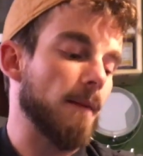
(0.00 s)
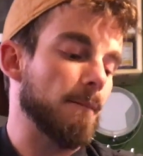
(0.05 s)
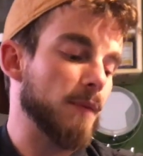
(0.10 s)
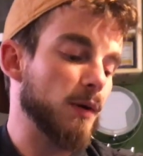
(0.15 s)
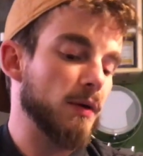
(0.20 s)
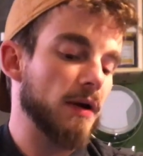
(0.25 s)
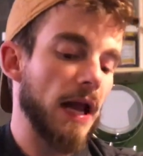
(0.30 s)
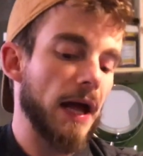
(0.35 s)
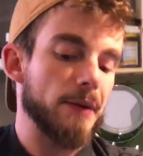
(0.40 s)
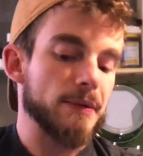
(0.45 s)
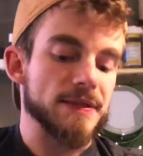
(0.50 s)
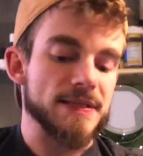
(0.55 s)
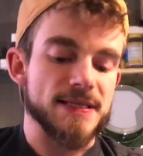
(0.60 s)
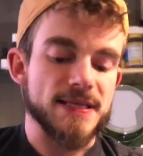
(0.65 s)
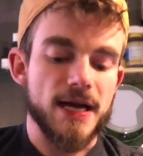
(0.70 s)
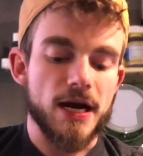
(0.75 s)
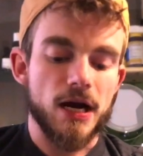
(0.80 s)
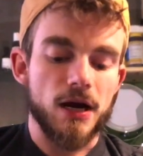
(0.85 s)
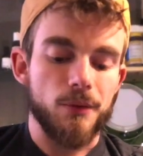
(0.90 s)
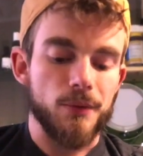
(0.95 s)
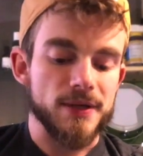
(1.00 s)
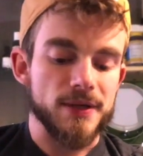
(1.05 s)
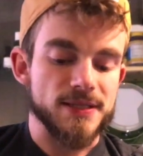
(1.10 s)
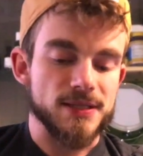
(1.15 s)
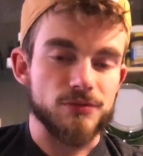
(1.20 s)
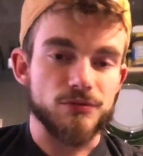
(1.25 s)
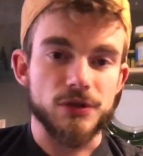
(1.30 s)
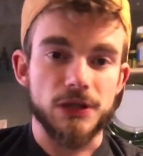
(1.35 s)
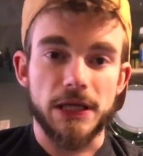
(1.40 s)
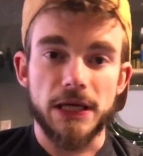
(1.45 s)
But when I was there, it
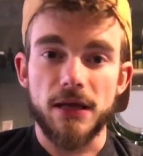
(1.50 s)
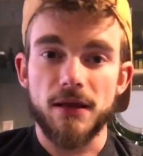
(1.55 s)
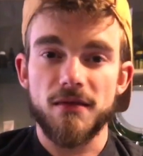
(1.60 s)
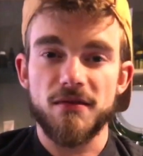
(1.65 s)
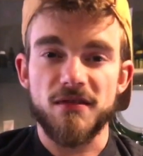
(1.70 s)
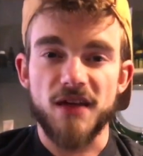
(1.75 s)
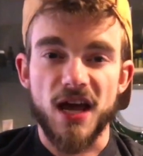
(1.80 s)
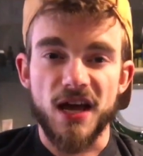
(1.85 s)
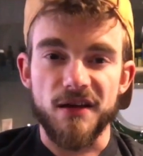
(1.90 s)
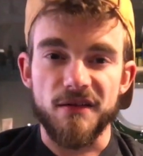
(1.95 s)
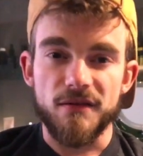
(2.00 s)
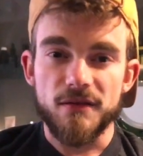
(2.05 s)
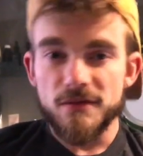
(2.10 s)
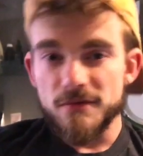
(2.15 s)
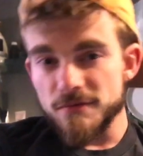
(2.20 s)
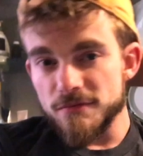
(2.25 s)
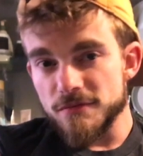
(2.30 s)
wasn't really a thing.